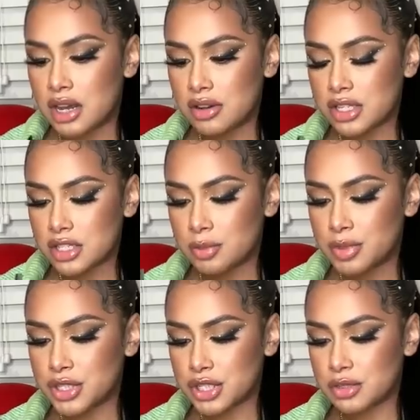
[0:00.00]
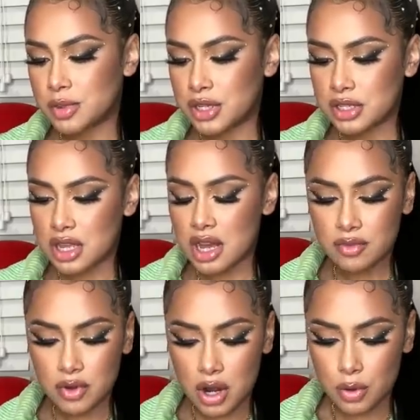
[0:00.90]
I'll insert pictures because
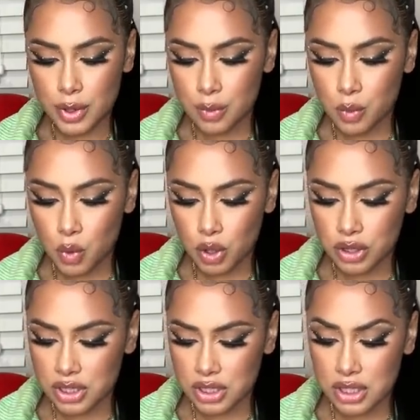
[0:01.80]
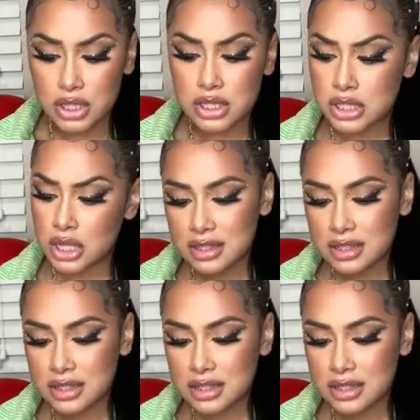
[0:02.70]
I've already wore this.